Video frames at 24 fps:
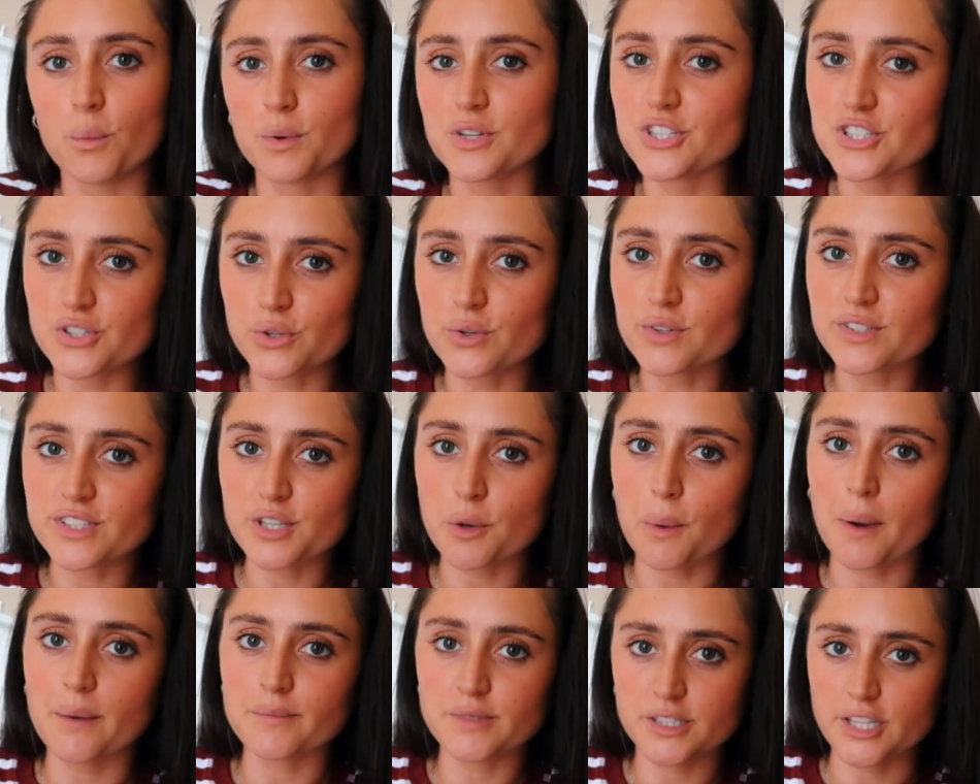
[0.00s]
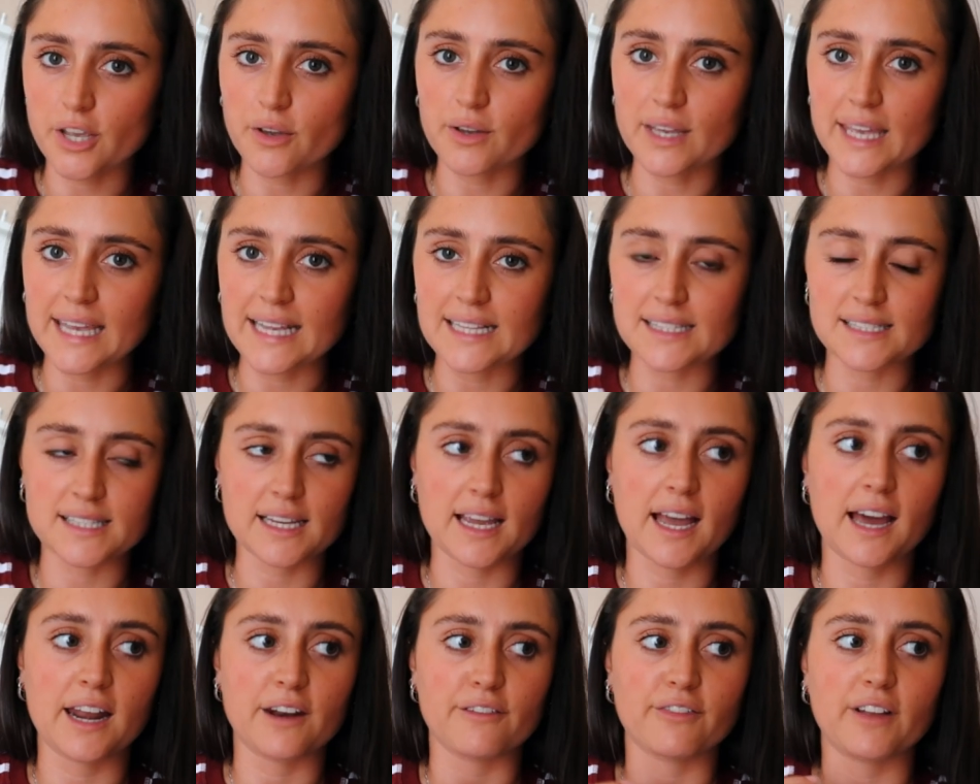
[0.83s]
which is also why I'm so keen
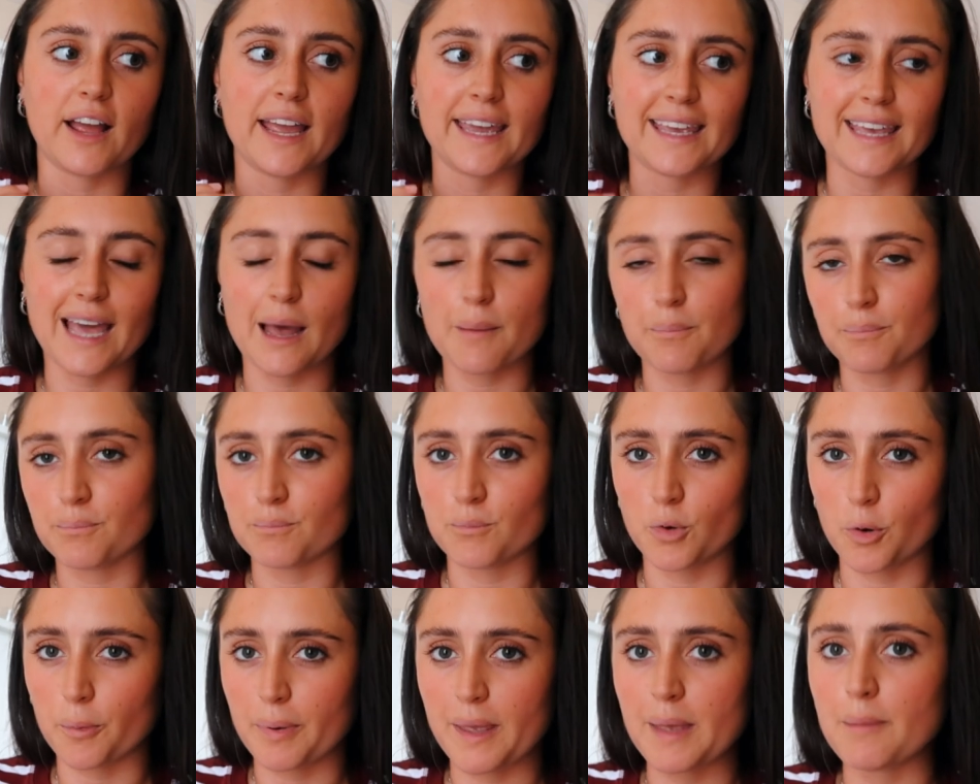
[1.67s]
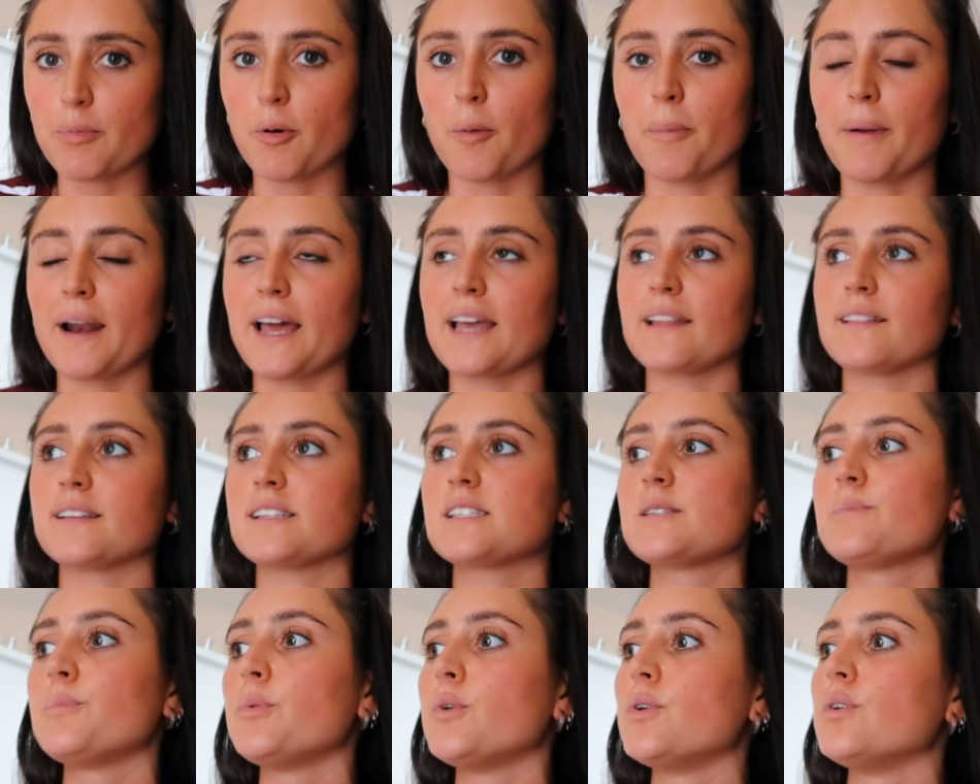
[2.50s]
to kind of like get more people playing
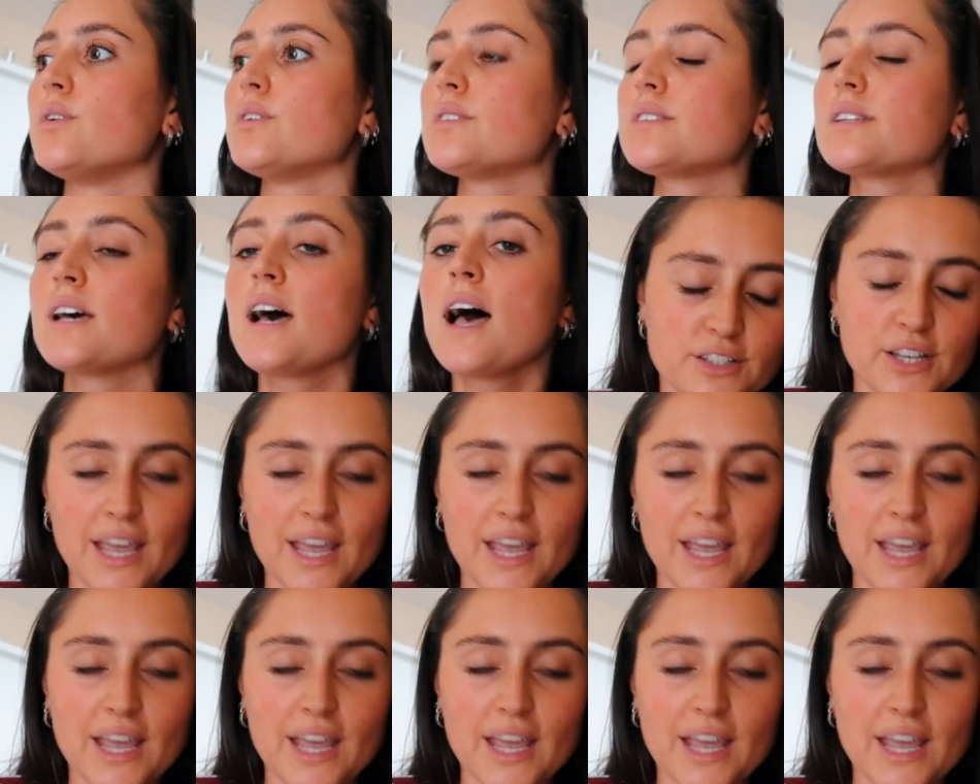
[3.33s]
this sport.